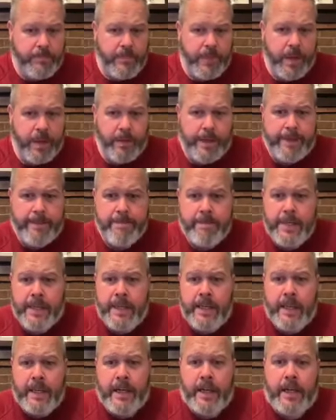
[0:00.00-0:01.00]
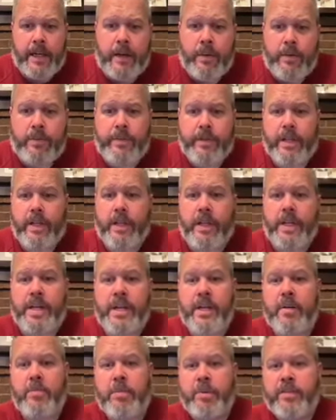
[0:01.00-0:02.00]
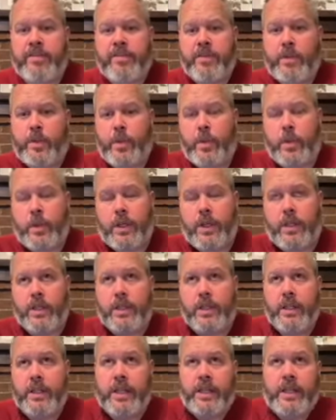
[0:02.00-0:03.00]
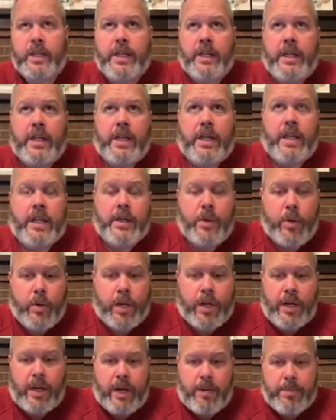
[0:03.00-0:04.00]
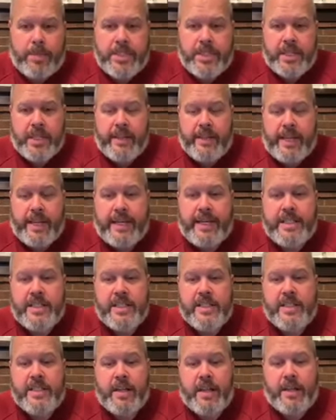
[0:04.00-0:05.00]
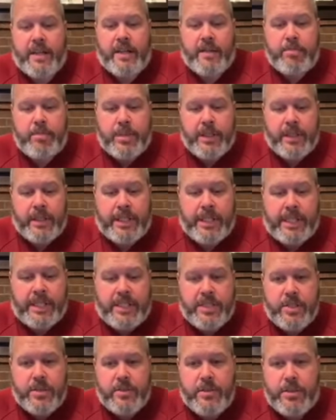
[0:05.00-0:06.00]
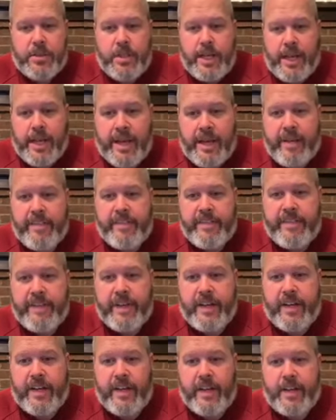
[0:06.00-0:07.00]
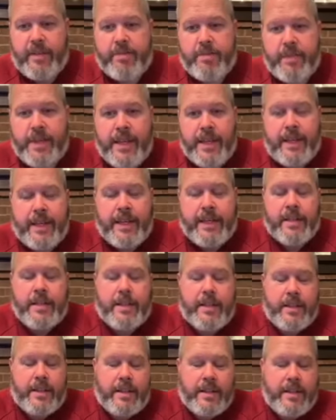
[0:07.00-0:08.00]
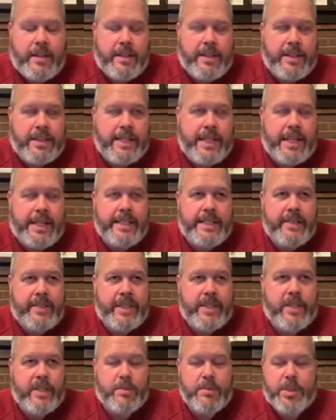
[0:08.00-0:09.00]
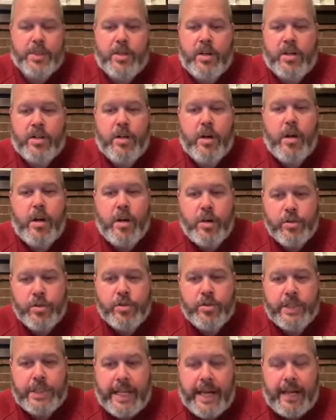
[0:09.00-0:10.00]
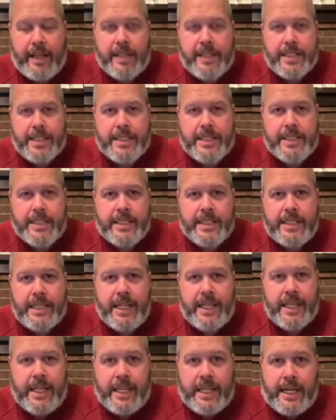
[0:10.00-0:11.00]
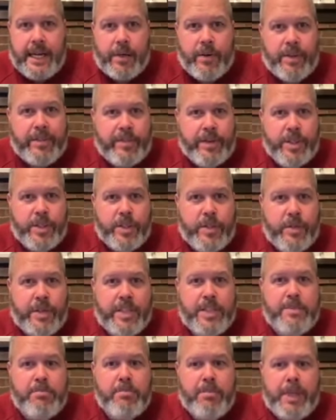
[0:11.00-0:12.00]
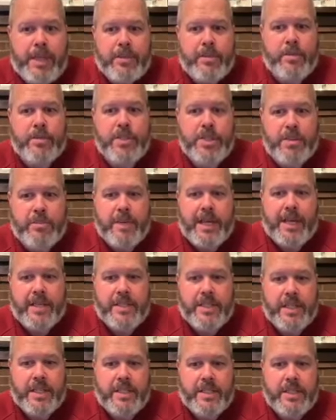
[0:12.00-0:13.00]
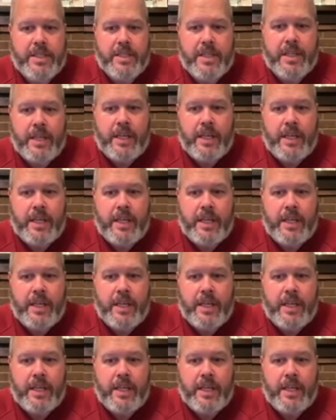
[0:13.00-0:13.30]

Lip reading: All right, number four core competency, and that is the ability to have the scientific term is called causal analysis, and I refer to it as mental gymnastics.